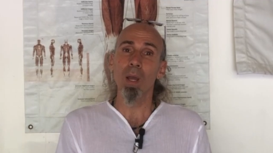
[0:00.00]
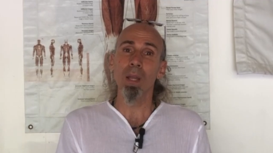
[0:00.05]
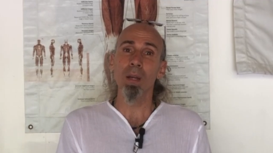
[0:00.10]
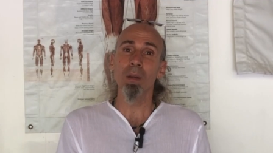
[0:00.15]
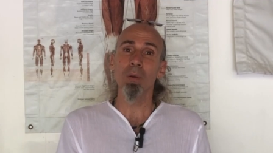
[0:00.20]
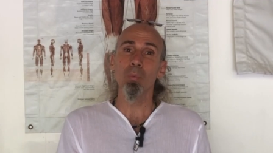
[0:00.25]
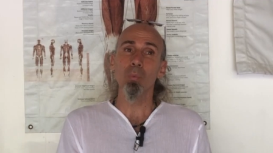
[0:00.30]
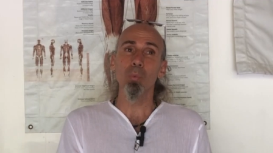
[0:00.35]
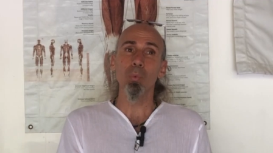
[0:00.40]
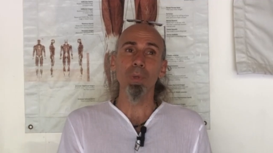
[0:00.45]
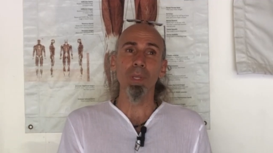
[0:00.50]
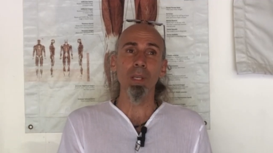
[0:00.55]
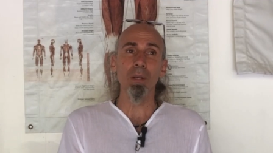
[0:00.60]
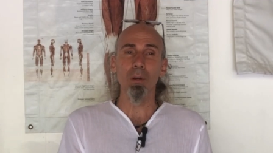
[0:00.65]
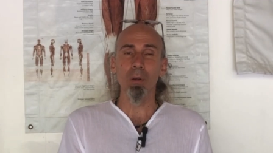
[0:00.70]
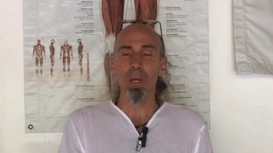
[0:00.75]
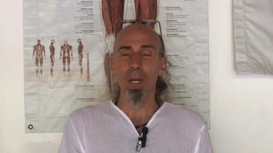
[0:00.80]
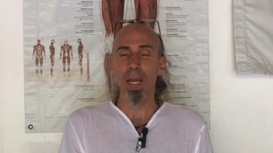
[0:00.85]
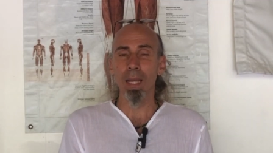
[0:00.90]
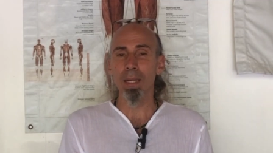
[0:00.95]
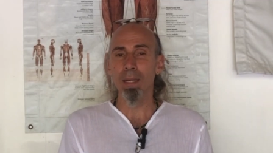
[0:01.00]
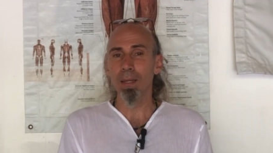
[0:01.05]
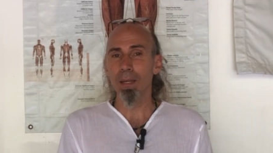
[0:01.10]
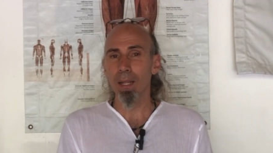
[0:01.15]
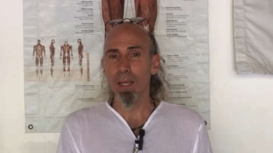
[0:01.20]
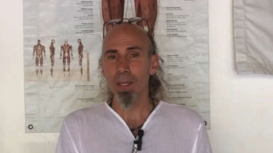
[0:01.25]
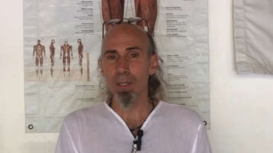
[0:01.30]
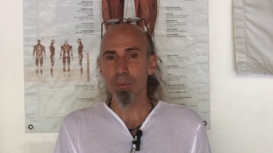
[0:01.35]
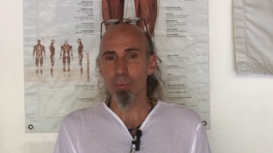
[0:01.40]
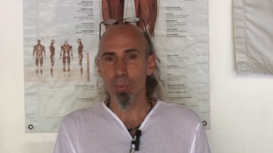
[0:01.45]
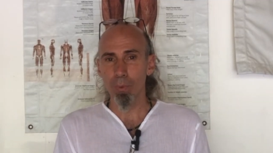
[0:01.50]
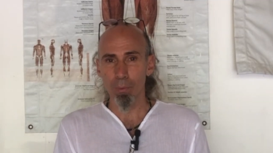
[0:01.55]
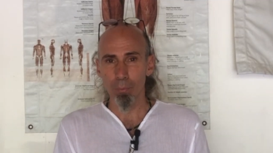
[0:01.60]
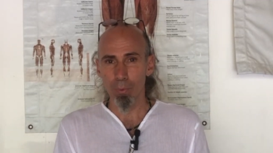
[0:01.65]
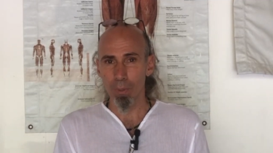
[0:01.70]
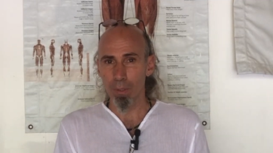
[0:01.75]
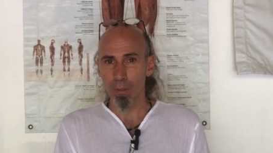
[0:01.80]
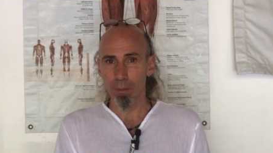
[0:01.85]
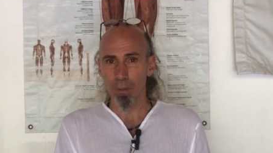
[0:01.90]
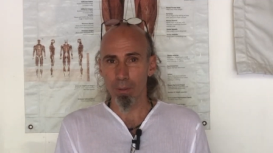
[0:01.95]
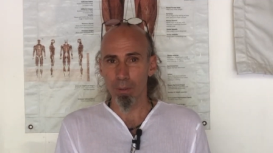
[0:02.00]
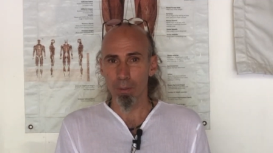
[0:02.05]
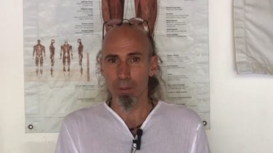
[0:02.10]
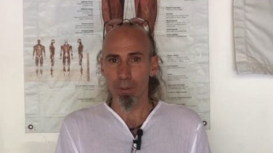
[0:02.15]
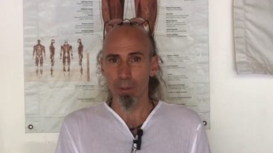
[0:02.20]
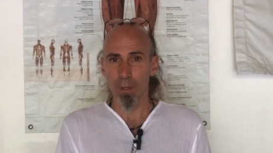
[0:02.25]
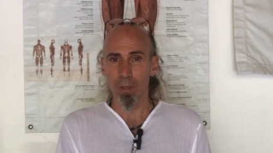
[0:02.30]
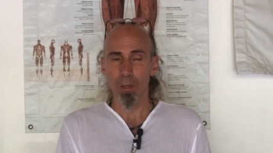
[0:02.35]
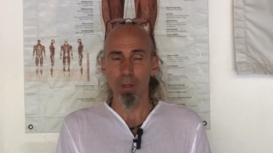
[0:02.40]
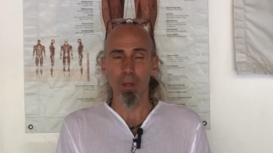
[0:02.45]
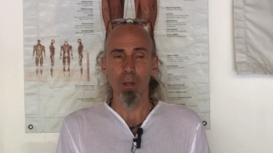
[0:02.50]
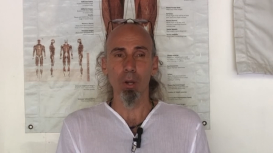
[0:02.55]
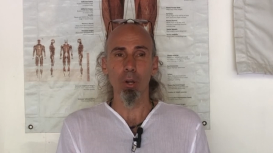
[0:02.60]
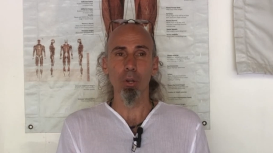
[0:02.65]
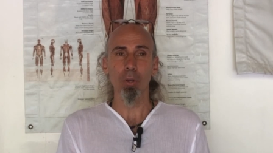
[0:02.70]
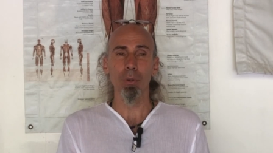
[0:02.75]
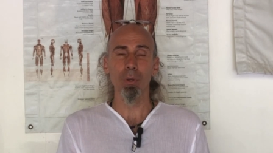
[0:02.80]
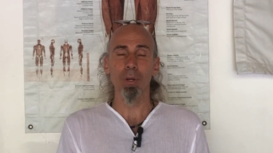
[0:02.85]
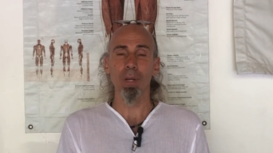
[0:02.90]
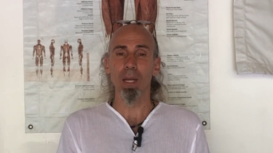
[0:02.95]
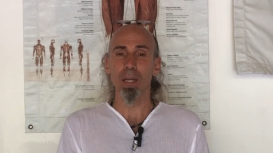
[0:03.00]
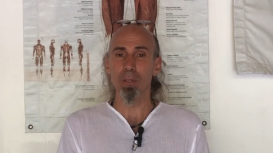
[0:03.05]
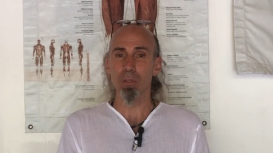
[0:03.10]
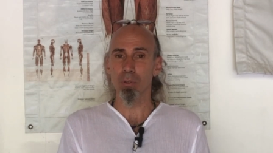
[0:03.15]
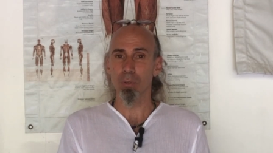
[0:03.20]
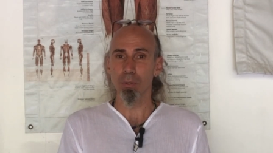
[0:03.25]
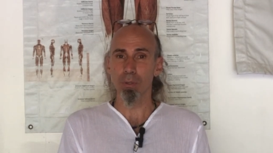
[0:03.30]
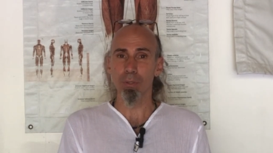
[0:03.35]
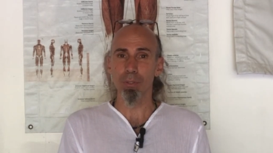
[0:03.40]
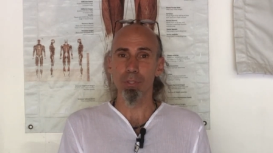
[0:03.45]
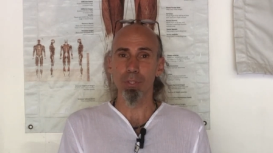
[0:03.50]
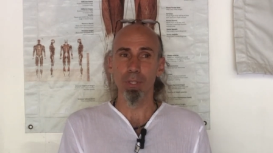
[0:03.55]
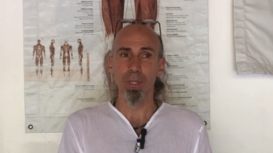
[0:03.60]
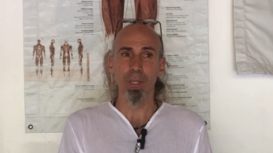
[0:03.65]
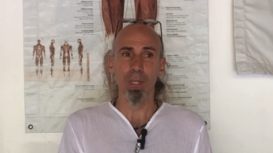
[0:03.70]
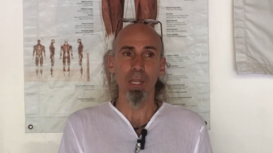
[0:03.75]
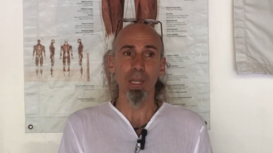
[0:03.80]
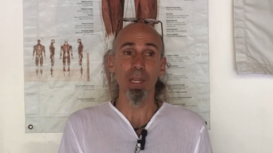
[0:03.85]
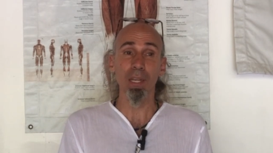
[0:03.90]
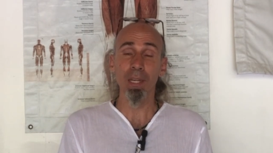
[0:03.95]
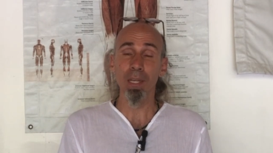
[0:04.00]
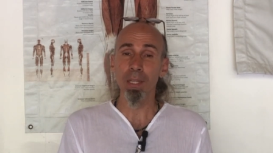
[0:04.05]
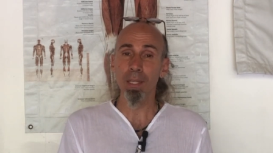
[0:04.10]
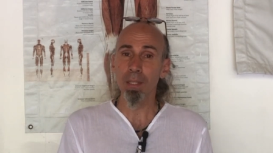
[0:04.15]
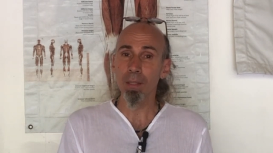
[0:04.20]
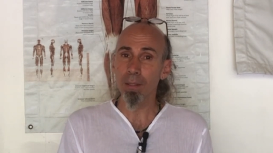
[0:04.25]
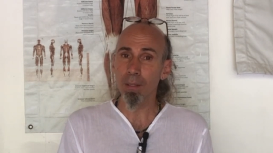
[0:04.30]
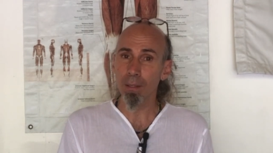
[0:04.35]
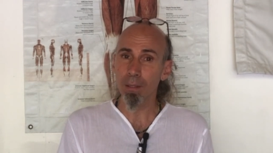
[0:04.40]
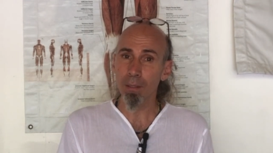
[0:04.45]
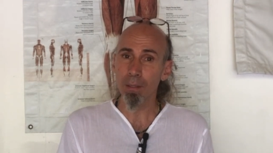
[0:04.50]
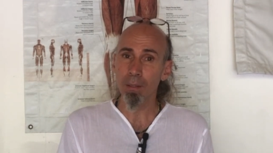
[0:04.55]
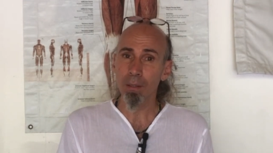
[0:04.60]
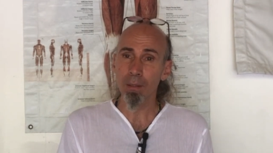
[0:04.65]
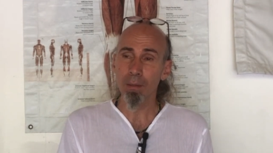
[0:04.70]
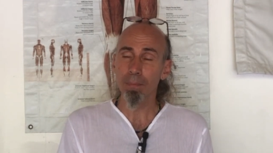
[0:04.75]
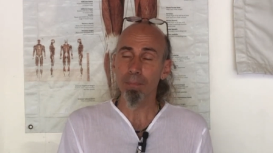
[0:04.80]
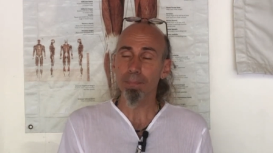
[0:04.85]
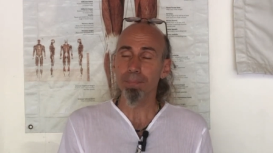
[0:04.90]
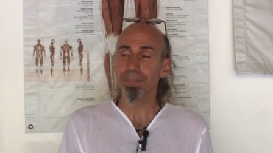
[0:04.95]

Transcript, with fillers: one week or nine days we will uh, learn astrology. Neither